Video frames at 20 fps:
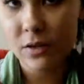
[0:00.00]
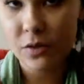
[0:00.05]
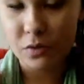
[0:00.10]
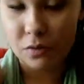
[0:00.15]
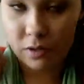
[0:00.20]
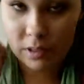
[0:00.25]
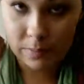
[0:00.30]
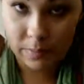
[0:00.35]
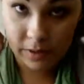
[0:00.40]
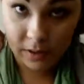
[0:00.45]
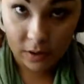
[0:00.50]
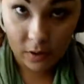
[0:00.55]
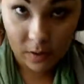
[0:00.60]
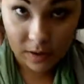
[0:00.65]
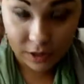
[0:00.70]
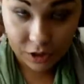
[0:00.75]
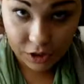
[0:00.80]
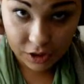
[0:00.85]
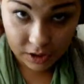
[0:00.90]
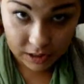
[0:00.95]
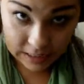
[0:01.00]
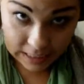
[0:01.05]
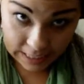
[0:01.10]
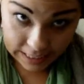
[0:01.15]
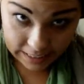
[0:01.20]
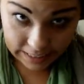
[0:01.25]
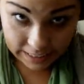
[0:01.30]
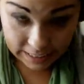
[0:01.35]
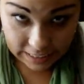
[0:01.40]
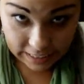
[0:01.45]
to some of the questions that
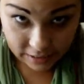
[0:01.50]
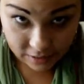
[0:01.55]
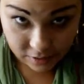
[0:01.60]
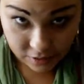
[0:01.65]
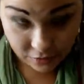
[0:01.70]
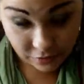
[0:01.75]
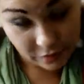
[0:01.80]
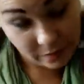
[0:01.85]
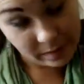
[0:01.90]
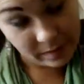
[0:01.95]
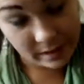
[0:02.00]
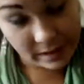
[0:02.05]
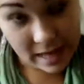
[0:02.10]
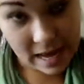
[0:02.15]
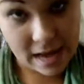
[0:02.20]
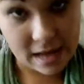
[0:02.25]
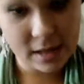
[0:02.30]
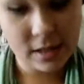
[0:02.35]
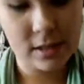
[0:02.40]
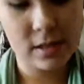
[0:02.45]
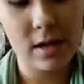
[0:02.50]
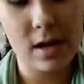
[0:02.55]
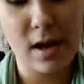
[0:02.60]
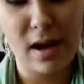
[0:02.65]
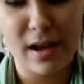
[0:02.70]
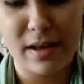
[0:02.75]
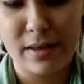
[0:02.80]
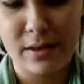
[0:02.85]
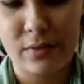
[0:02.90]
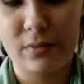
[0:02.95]
I didn't answer from the last,
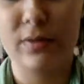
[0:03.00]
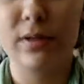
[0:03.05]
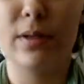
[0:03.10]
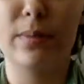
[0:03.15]
I think it was